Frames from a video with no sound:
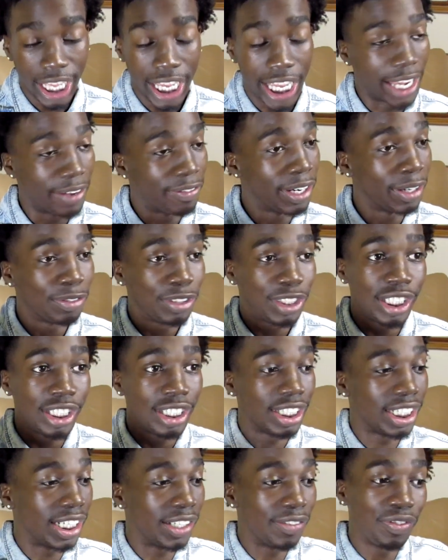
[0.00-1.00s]
Even if
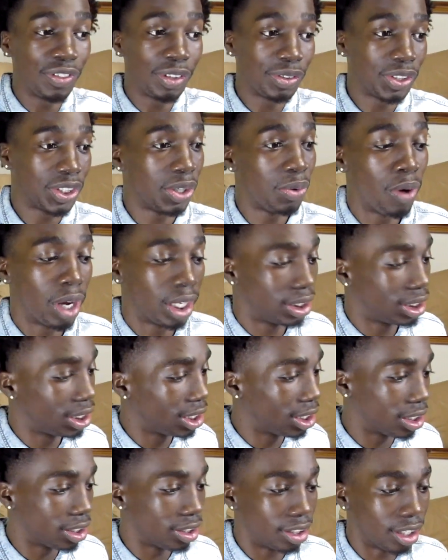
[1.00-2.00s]
she
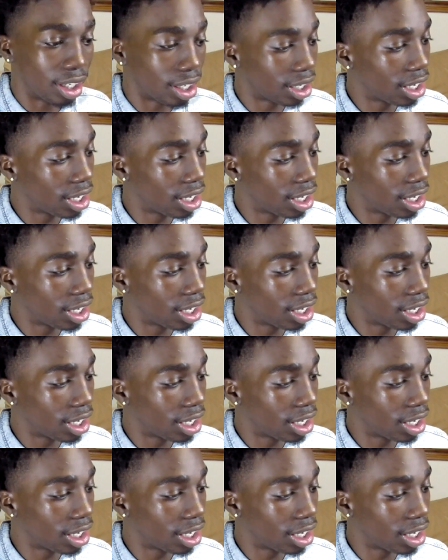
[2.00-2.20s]
wasn't